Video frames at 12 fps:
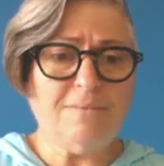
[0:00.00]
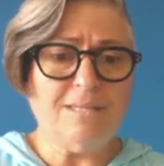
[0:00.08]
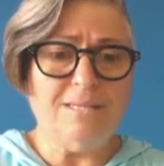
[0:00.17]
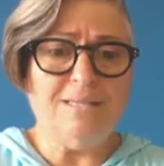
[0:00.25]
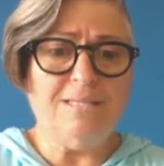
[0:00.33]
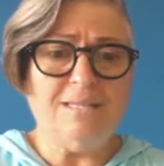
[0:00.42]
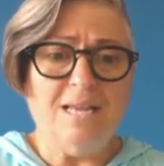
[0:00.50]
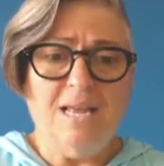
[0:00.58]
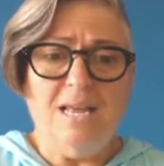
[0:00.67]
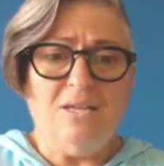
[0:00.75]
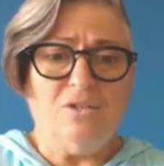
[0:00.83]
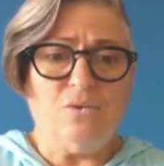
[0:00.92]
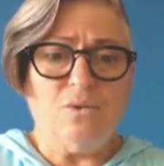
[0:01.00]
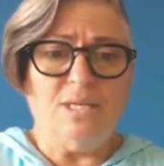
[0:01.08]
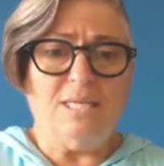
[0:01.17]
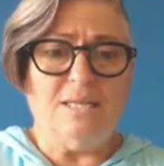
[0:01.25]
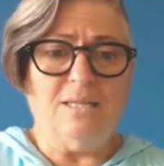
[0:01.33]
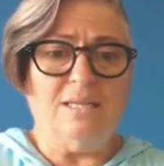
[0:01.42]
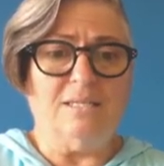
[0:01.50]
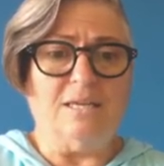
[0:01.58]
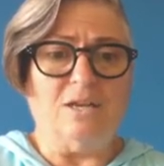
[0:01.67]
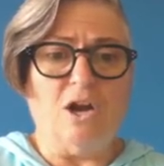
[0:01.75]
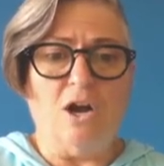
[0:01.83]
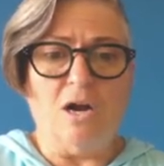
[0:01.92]
This storytelling is a
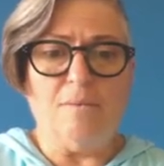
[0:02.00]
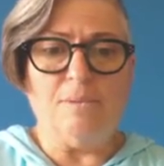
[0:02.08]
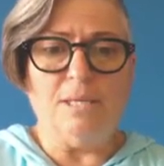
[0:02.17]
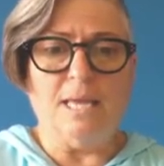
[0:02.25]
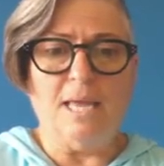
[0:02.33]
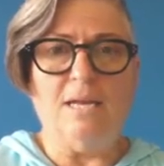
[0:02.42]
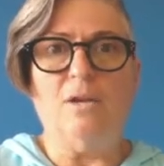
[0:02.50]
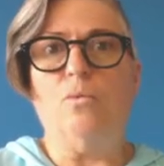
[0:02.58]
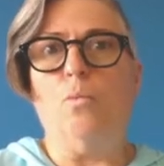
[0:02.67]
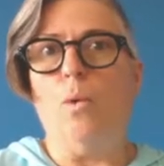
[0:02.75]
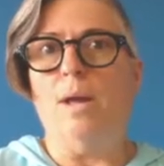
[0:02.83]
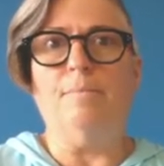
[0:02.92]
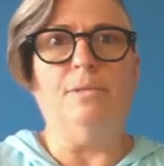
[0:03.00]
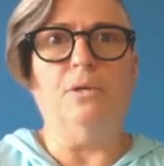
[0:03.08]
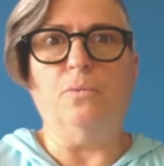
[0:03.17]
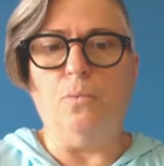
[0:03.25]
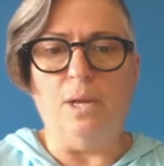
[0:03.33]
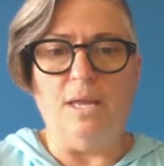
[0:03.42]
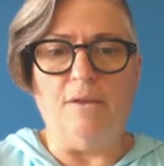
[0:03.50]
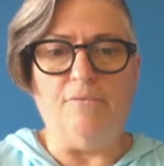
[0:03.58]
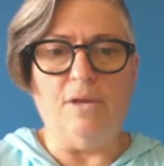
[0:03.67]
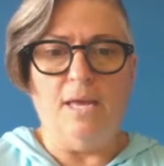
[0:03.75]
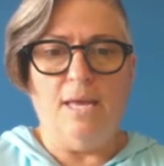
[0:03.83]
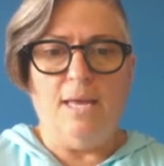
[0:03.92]
complicated web to weave,
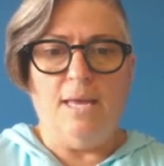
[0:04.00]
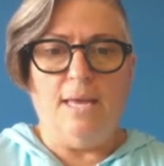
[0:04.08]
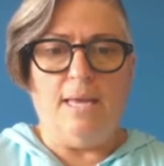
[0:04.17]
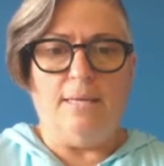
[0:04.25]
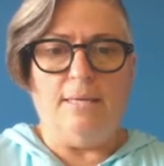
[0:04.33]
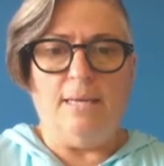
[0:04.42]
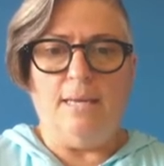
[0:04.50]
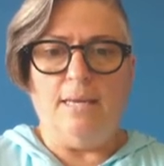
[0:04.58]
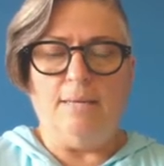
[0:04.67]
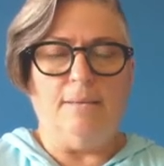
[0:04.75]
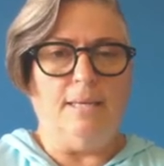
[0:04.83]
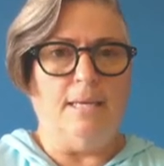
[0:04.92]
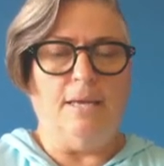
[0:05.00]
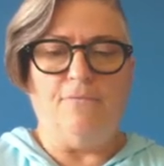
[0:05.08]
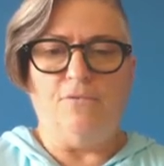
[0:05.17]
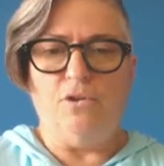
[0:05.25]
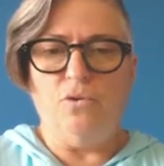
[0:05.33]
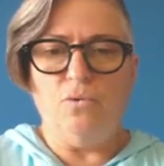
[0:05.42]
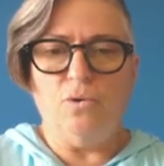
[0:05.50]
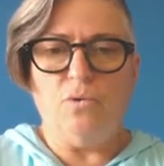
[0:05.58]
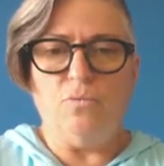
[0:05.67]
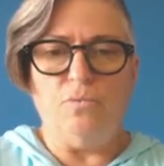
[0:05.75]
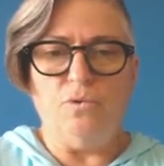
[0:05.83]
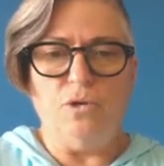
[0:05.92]
and if you
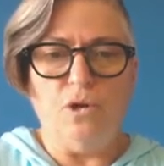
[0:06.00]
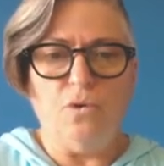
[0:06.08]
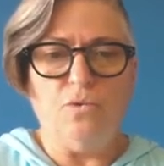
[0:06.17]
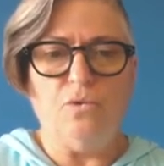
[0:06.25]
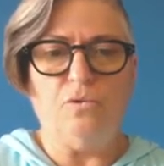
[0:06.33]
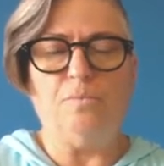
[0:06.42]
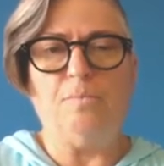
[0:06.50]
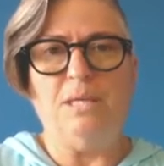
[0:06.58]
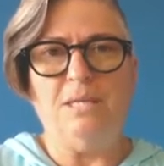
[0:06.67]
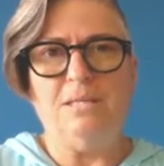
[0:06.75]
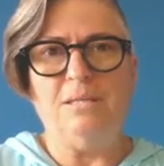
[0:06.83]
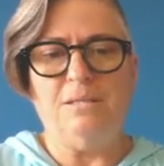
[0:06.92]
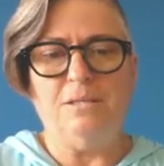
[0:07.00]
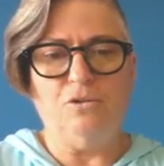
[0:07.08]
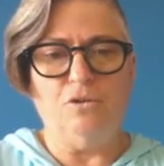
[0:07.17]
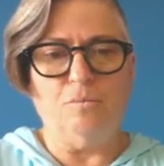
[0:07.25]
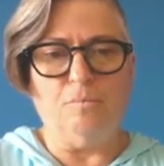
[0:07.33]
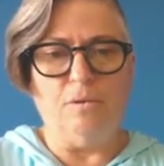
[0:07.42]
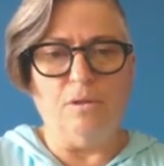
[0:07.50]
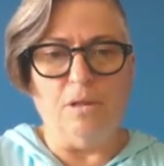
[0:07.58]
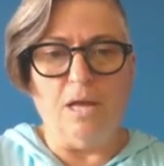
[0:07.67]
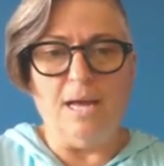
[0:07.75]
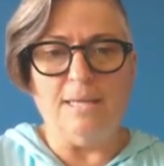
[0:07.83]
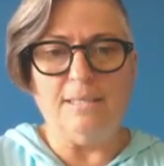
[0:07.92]
don't know those pieces in your
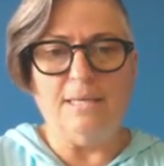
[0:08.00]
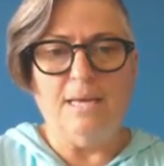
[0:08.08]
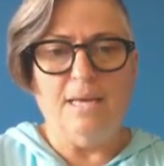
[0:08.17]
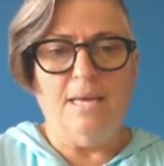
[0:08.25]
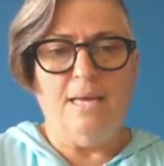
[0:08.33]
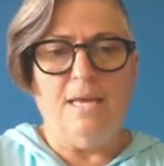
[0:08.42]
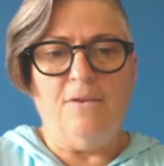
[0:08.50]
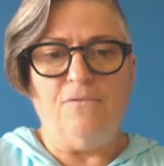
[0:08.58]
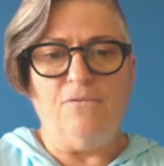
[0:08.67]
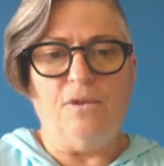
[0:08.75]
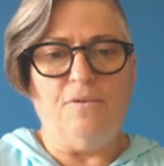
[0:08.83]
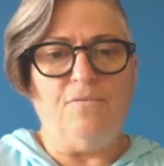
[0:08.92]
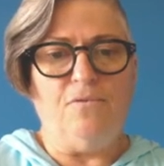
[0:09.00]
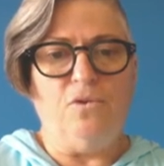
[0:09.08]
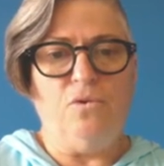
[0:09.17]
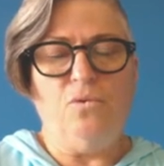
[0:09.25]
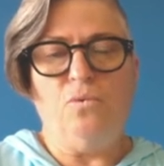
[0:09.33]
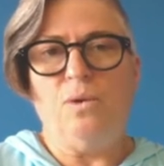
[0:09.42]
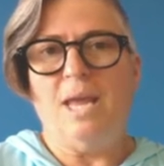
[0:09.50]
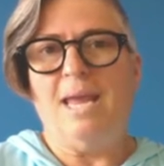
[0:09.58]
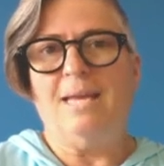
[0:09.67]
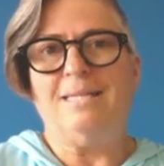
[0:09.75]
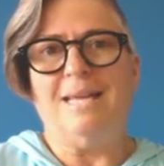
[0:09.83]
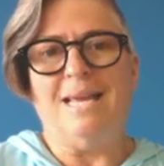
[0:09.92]
plot, if you
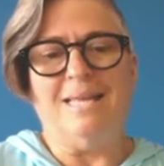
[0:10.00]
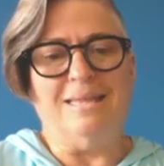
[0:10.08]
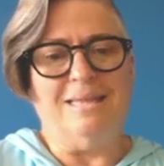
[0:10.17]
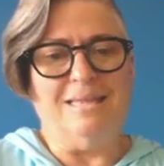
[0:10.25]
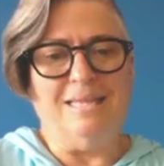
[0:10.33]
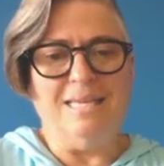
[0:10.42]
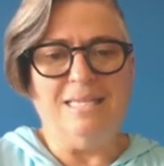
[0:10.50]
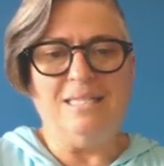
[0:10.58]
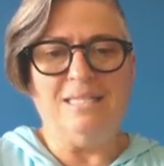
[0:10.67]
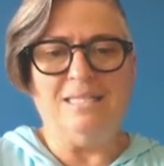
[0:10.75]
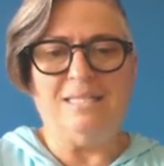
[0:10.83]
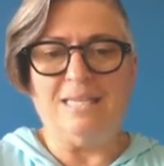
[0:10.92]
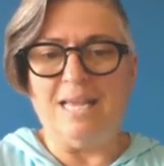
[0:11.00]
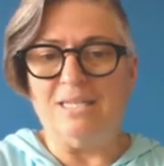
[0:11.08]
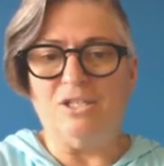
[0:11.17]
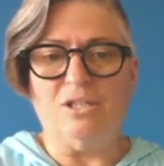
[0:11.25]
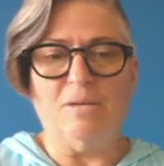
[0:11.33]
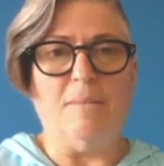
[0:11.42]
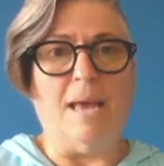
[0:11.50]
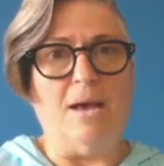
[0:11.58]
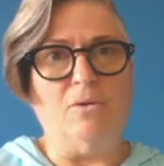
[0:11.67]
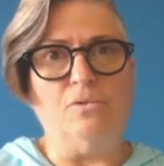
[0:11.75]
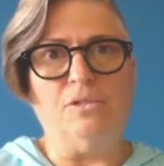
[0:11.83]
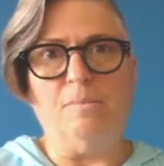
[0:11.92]
can't at least sketch them
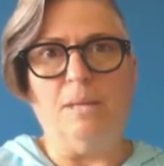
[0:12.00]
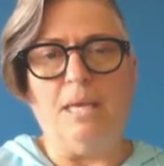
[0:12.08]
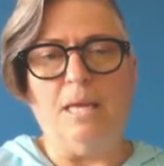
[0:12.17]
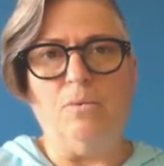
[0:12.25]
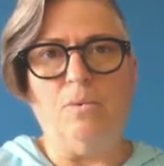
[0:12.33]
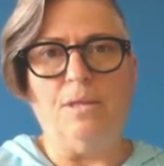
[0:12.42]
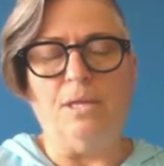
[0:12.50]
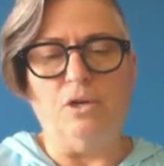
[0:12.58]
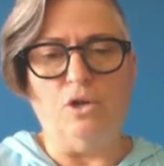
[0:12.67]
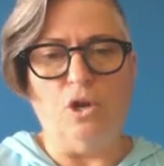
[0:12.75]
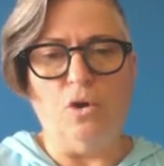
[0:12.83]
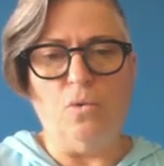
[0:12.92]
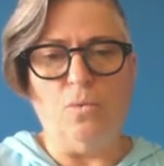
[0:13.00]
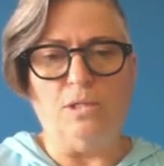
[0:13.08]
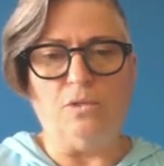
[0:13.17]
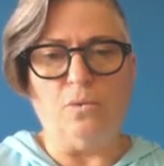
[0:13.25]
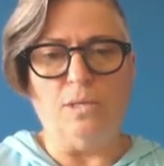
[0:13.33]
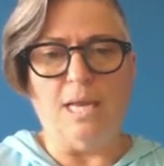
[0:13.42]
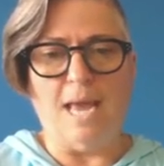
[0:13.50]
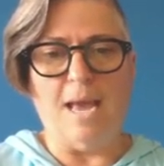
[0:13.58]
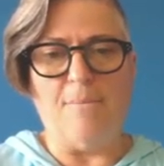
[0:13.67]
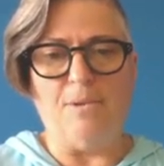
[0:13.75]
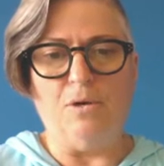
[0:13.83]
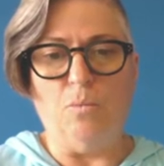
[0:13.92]
out to begin with and know what's going to
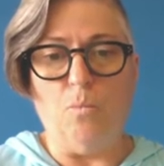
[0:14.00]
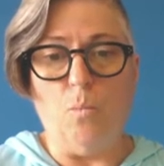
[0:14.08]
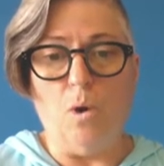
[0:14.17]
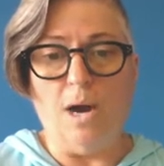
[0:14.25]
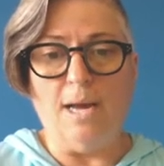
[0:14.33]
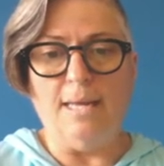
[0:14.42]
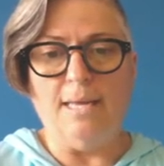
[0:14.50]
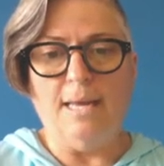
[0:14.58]
happen and why,